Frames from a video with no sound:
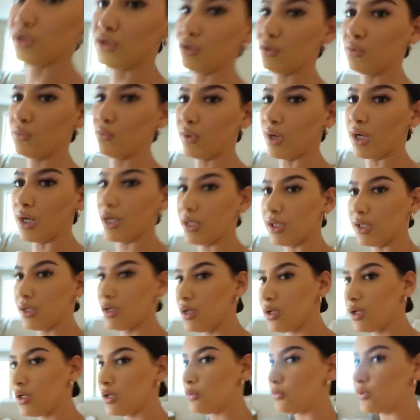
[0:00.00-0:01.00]
new one
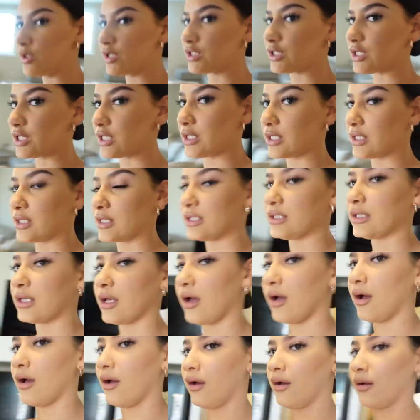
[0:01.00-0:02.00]
which is
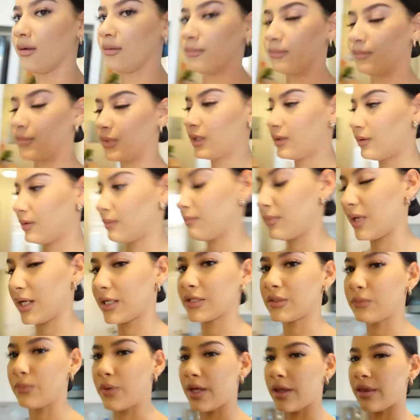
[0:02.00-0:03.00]

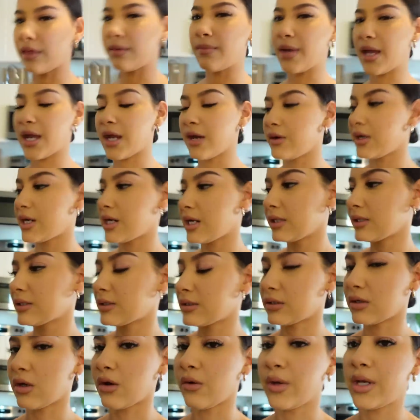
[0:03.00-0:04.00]
mixed with berries,
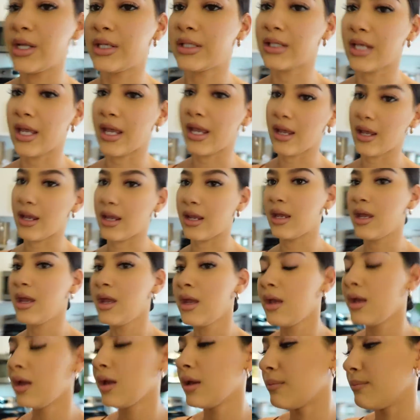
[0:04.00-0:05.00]
so it's a
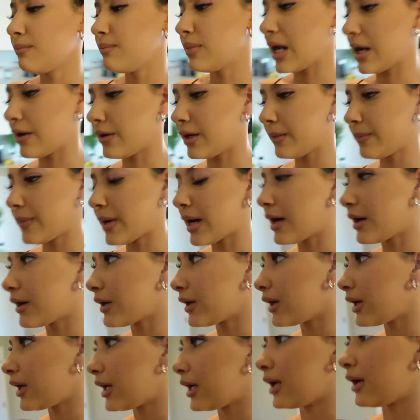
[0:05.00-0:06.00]
berry
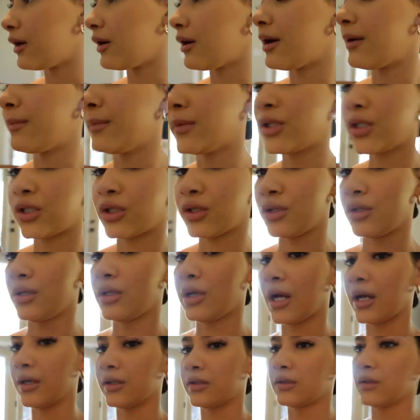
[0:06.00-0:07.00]
powder. Here, I'm gonna show you
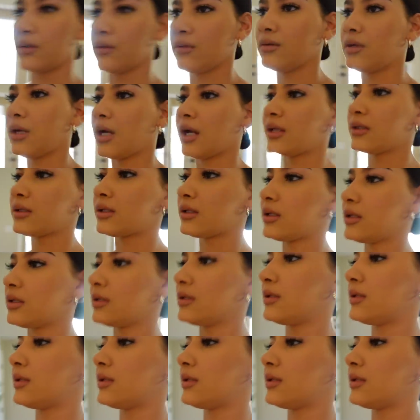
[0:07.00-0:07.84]
guys so you guys can